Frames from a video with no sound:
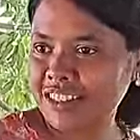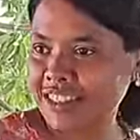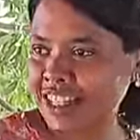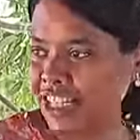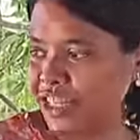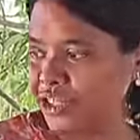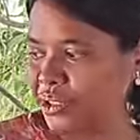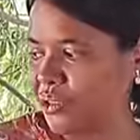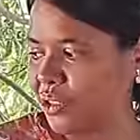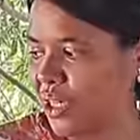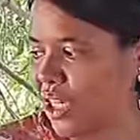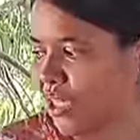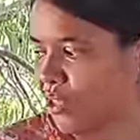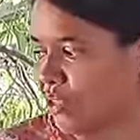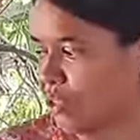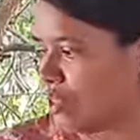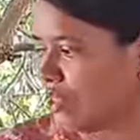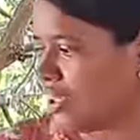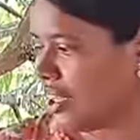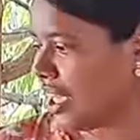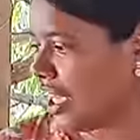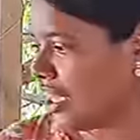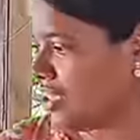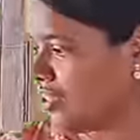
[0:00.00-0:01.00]
Are you, are
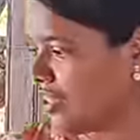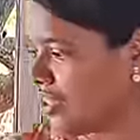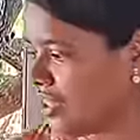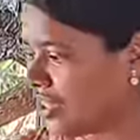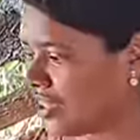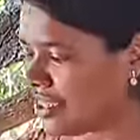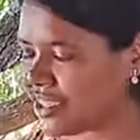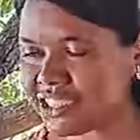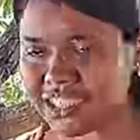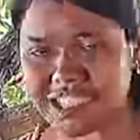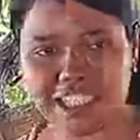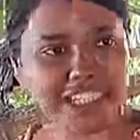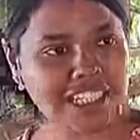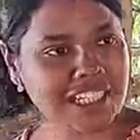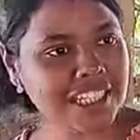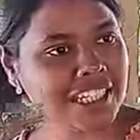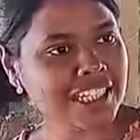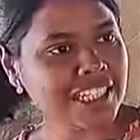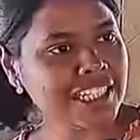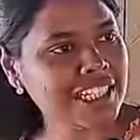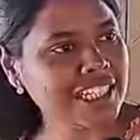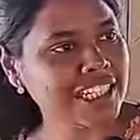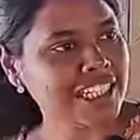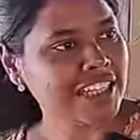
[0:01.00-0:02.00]
you, are you understanding?
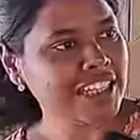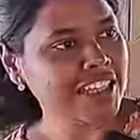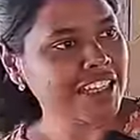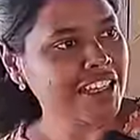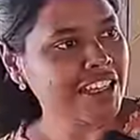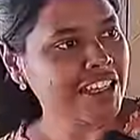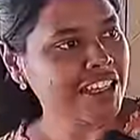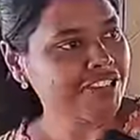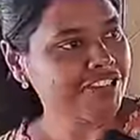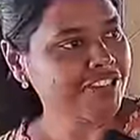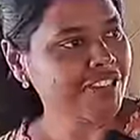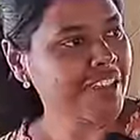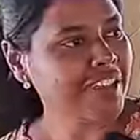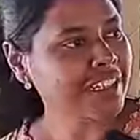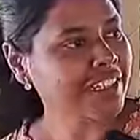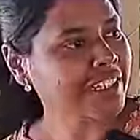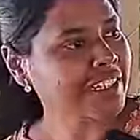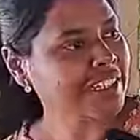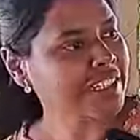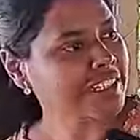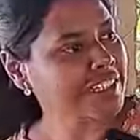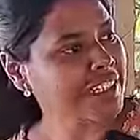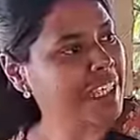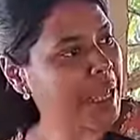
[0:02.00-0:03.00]
Faith
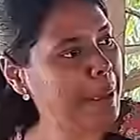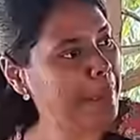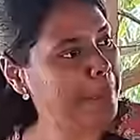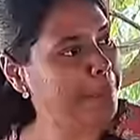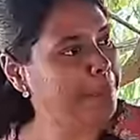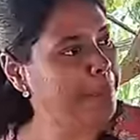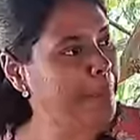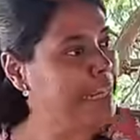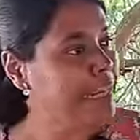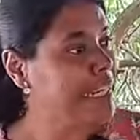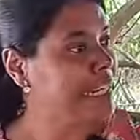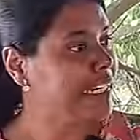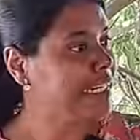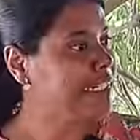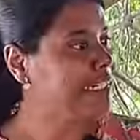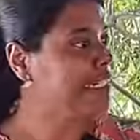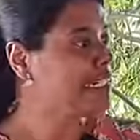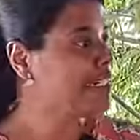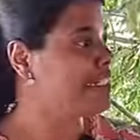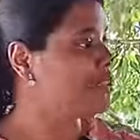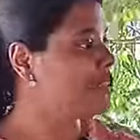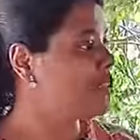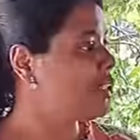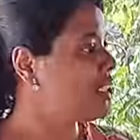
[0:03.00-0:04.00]
is the
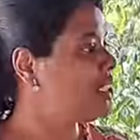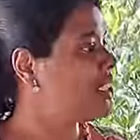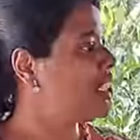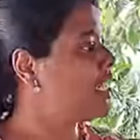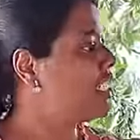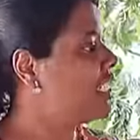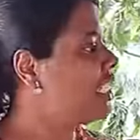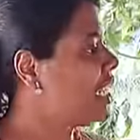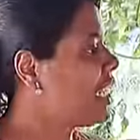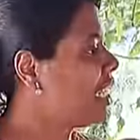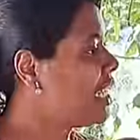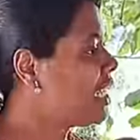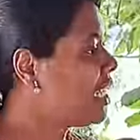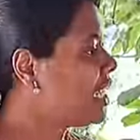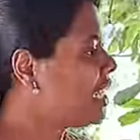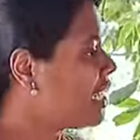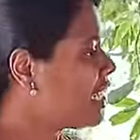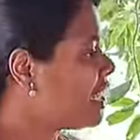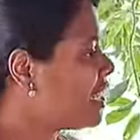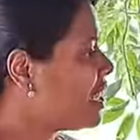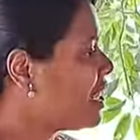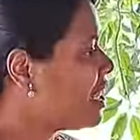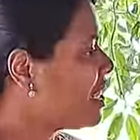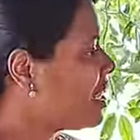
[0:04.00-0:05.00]
ability to see the
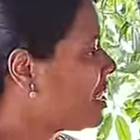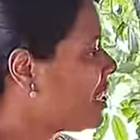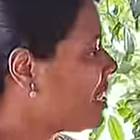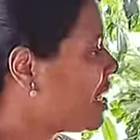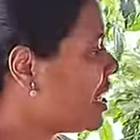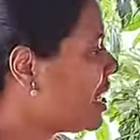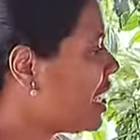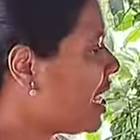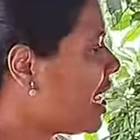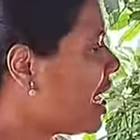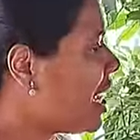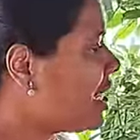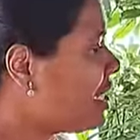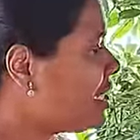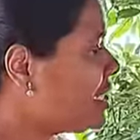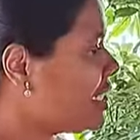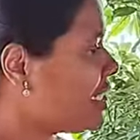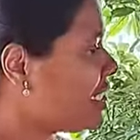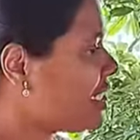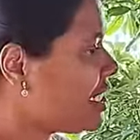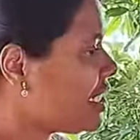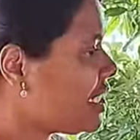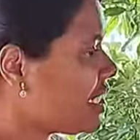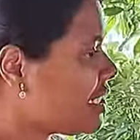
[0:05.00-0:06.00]

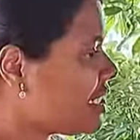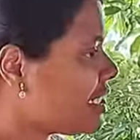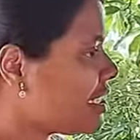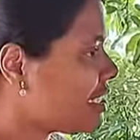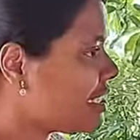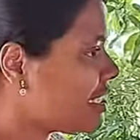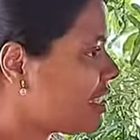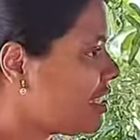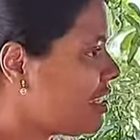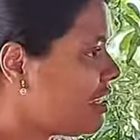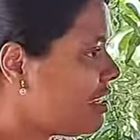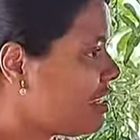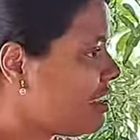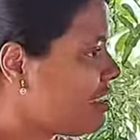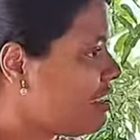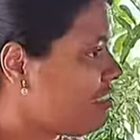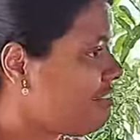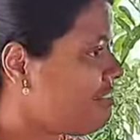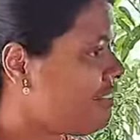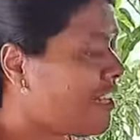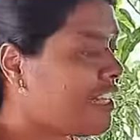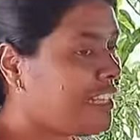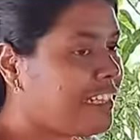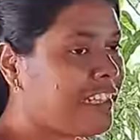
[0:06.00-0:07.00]
unseen.
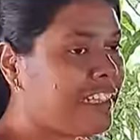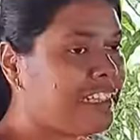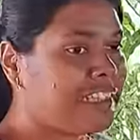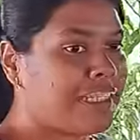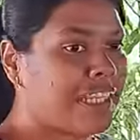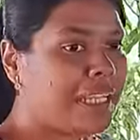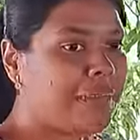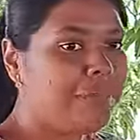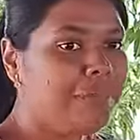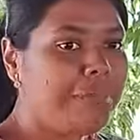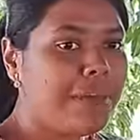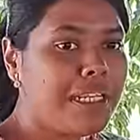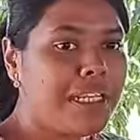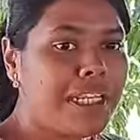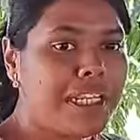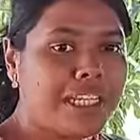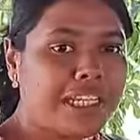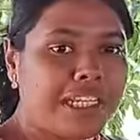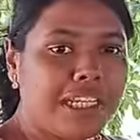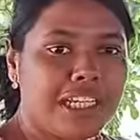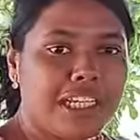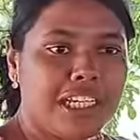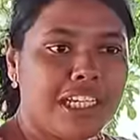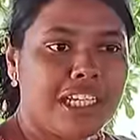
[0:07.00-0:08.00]
Faith is the
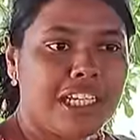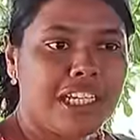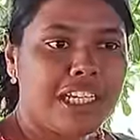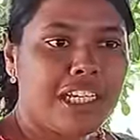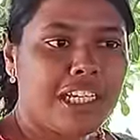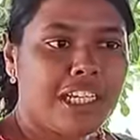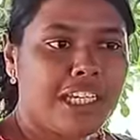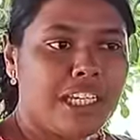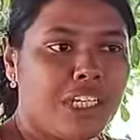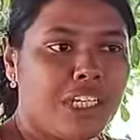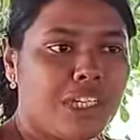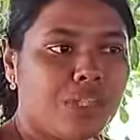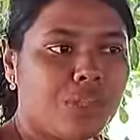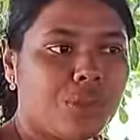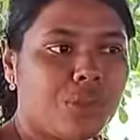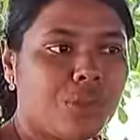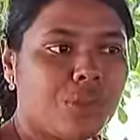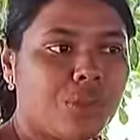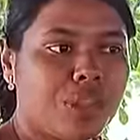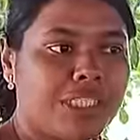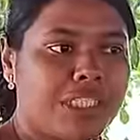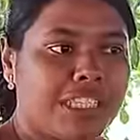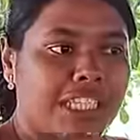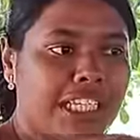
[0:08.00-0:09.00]
ability
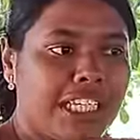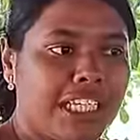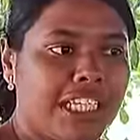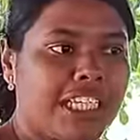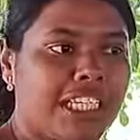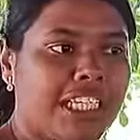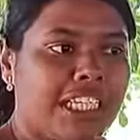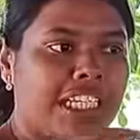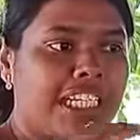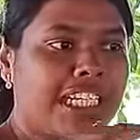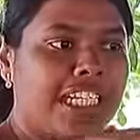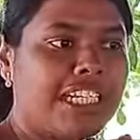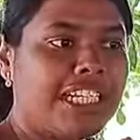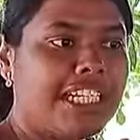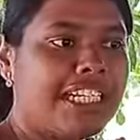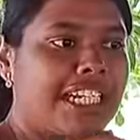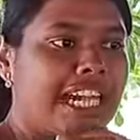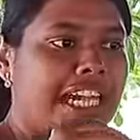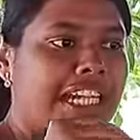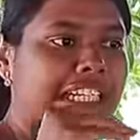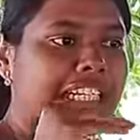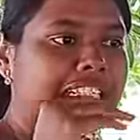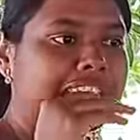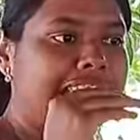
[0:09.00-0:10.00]
to see, hear, and
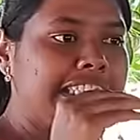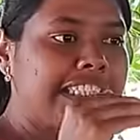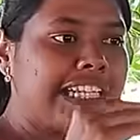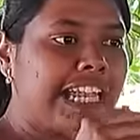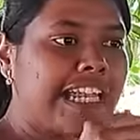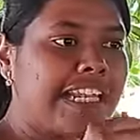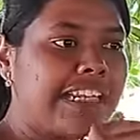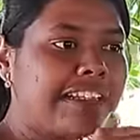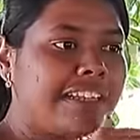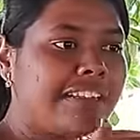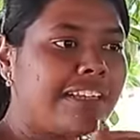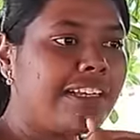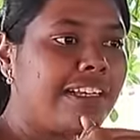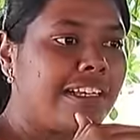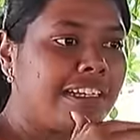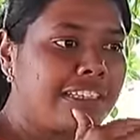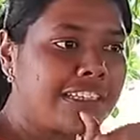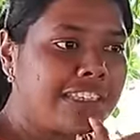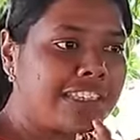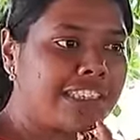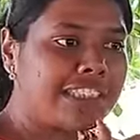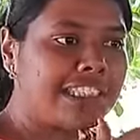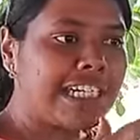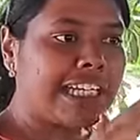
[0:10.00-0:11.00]
understand
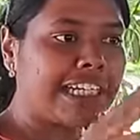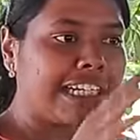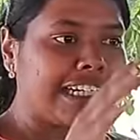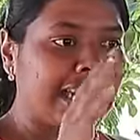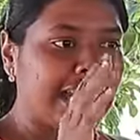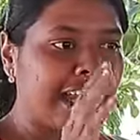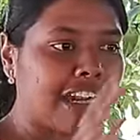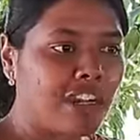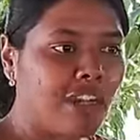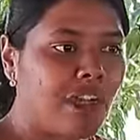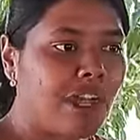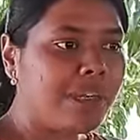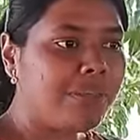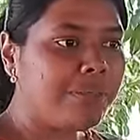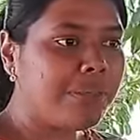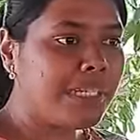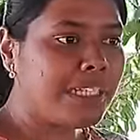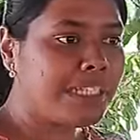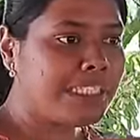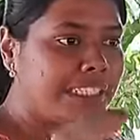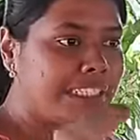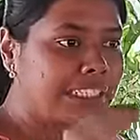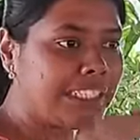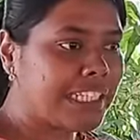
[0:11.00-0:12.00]
things that cannot
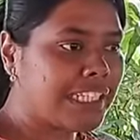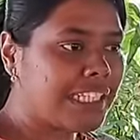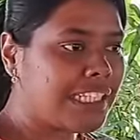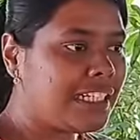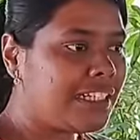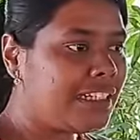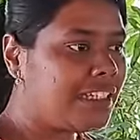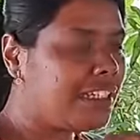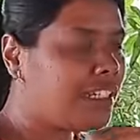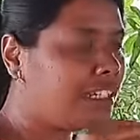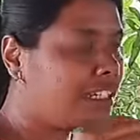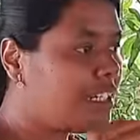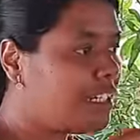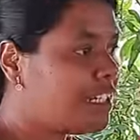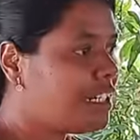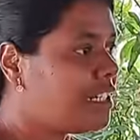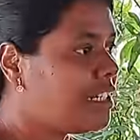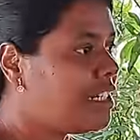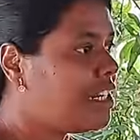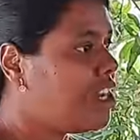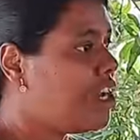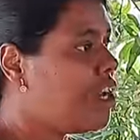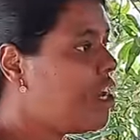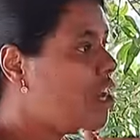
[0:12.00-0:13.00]
be seen,
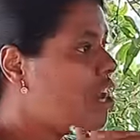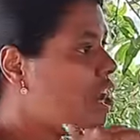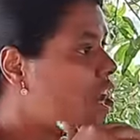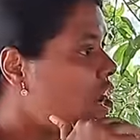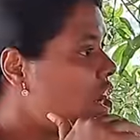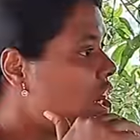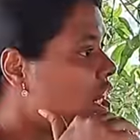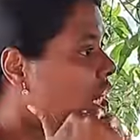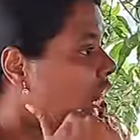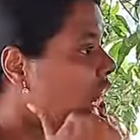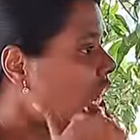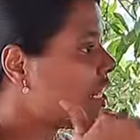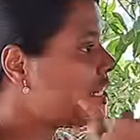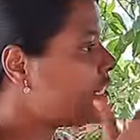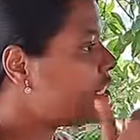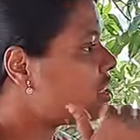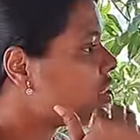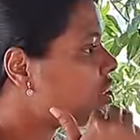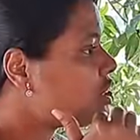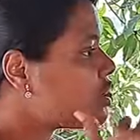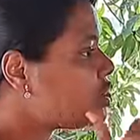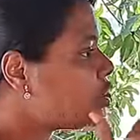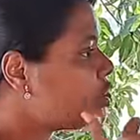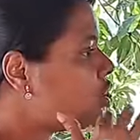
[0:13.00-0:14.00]
heard, or
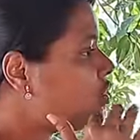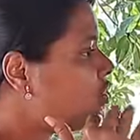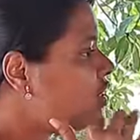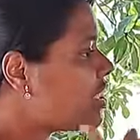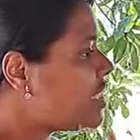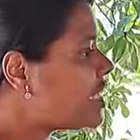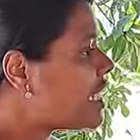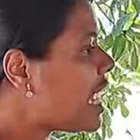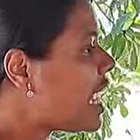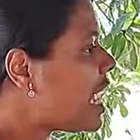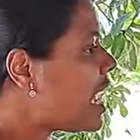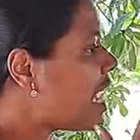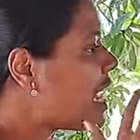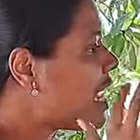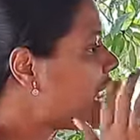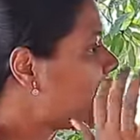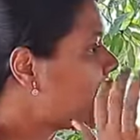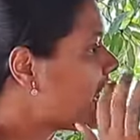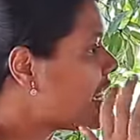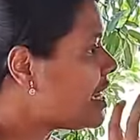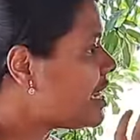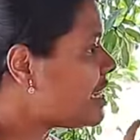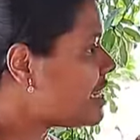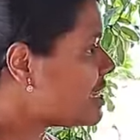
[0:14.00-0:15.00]
understood with our
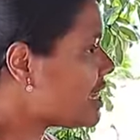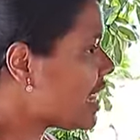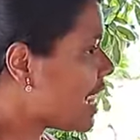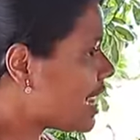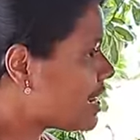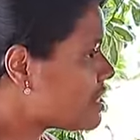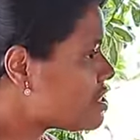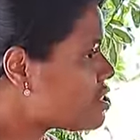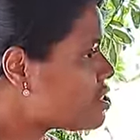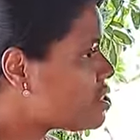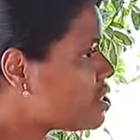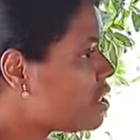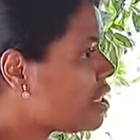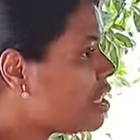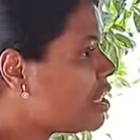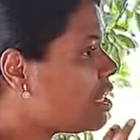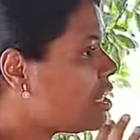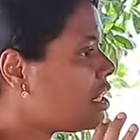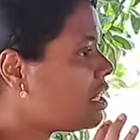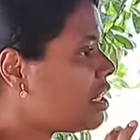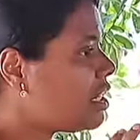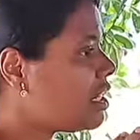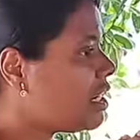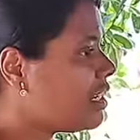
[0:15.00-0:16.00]

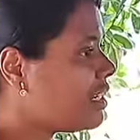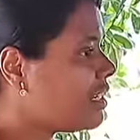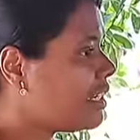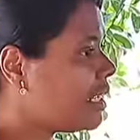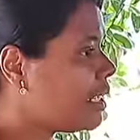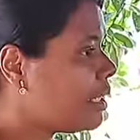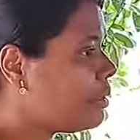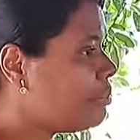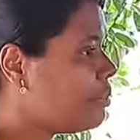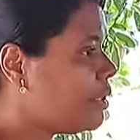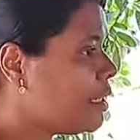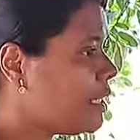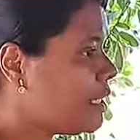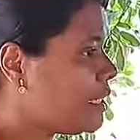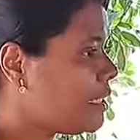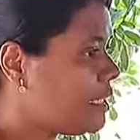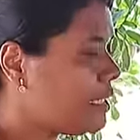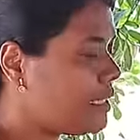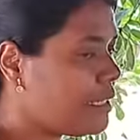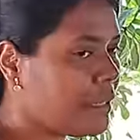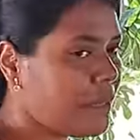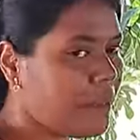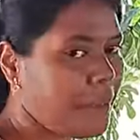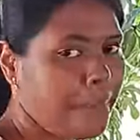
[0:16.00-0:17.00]
natural
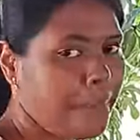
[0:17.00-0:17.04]
ability.